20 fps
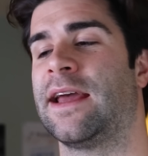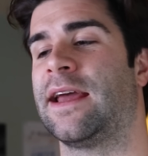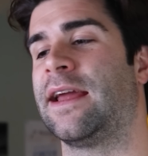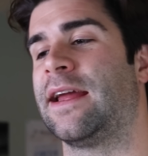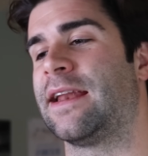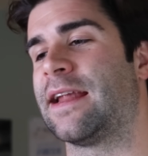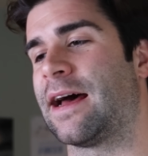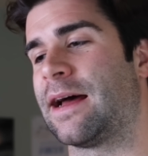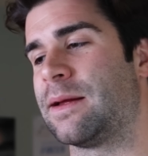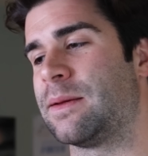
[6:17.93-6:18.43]

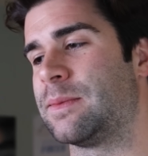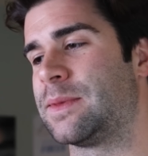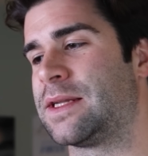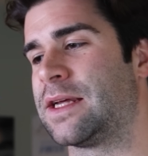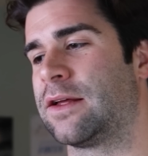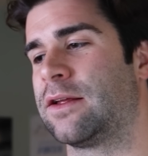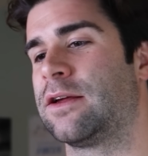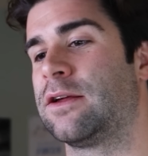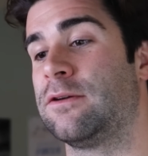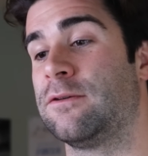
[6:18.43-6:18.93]
And I'm
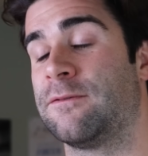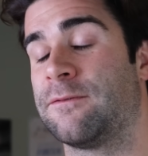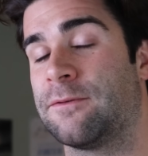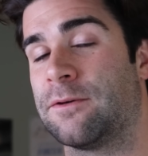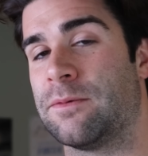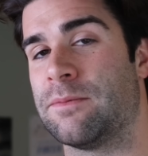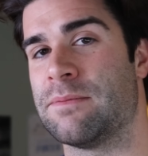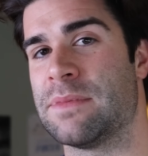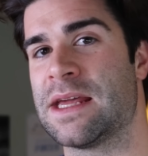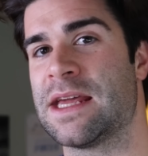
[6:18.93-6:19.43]
telling you,
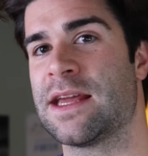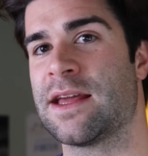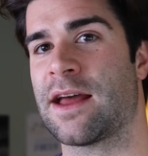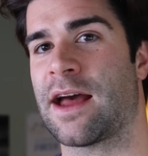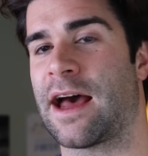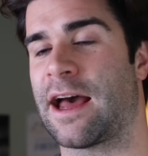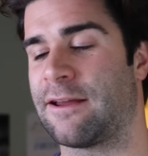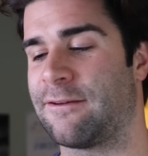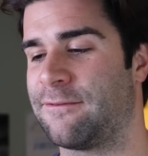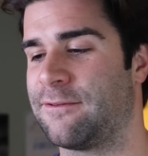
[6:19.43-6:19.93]
for me,
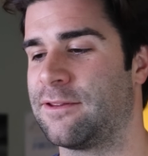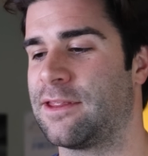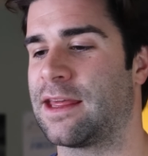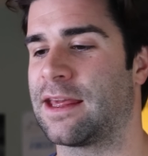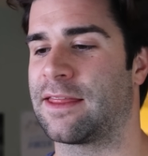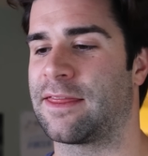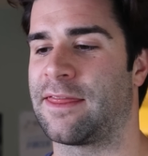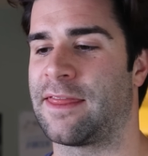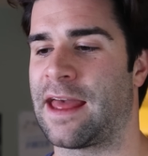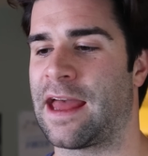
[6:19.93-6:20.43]
I feel
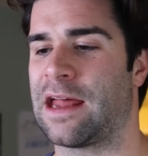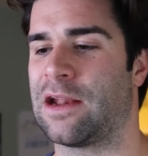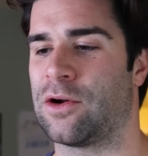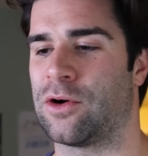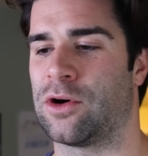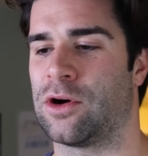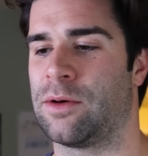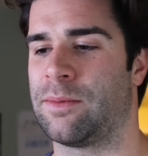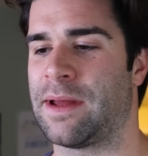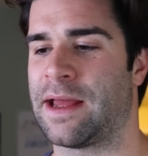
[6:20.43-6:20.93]
like that
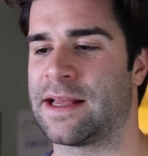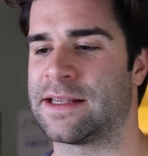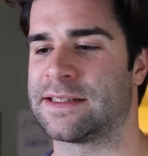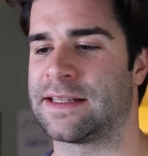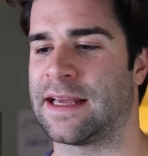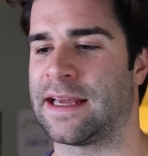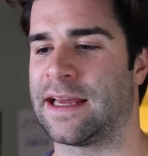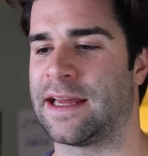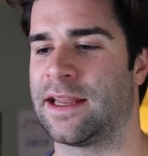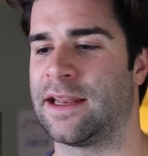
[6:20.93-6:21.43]
herb
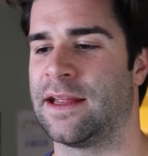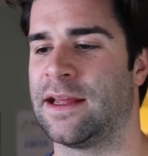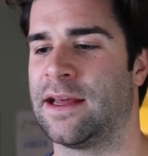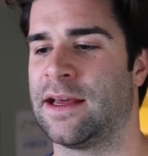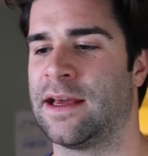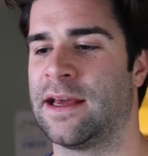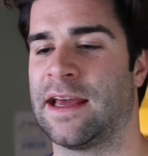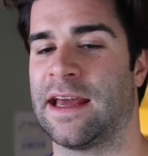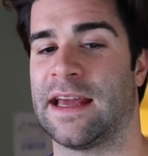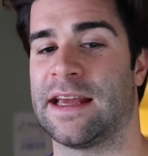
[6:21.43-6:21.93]
has had
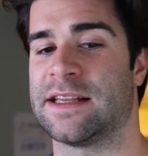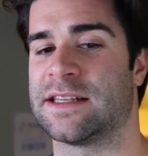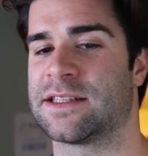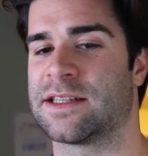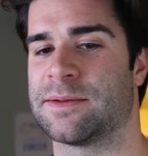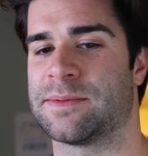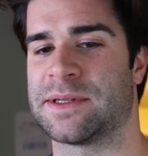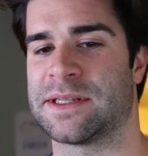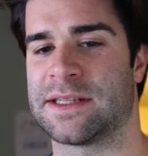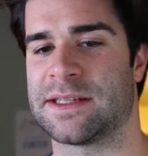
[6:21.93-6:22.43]
a
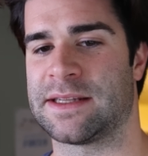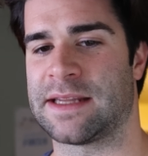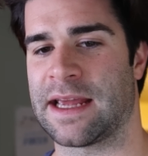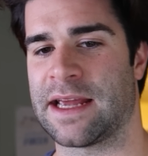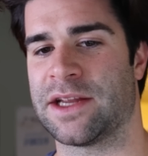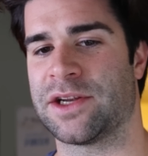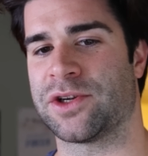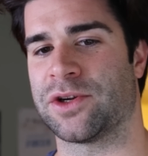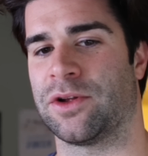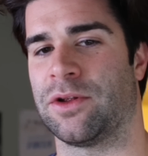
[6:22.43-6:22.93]

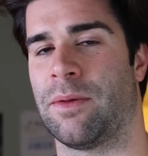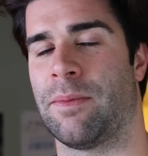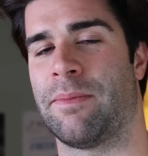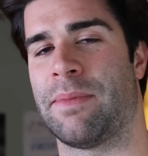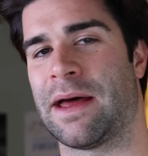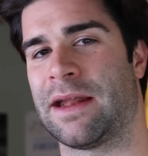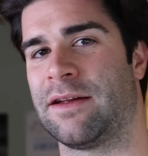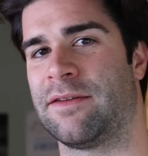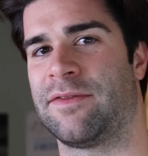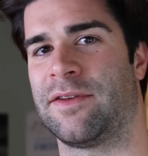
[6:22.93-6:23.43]
substantial
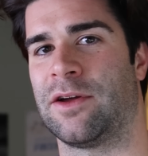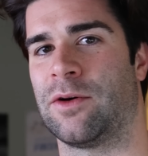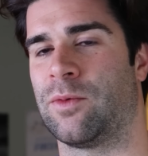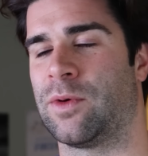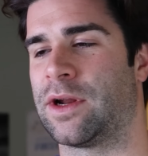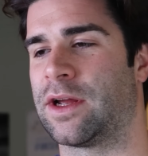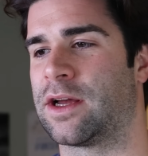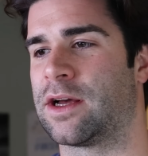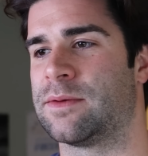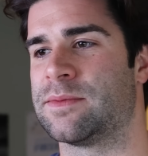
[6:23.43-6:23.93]
benefit
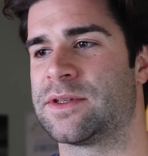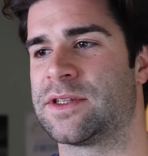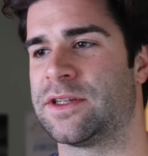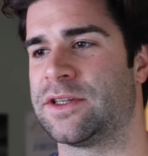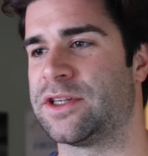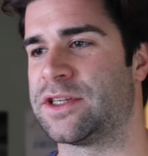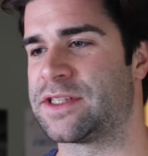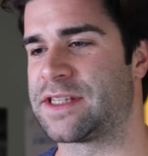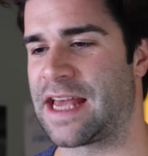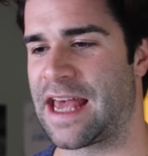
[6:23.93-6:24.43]
when it comes
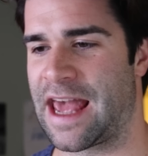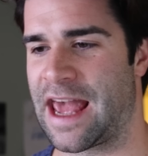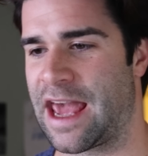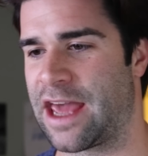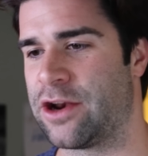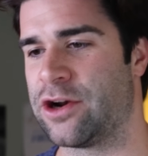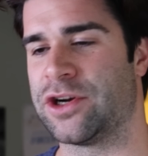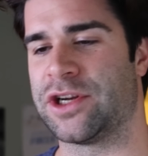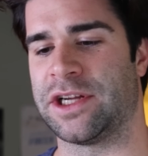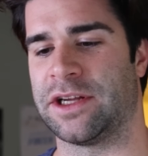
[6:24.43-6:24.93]
to just
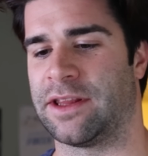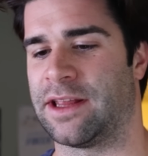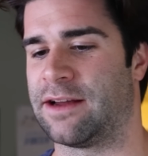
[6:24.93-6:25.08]
energy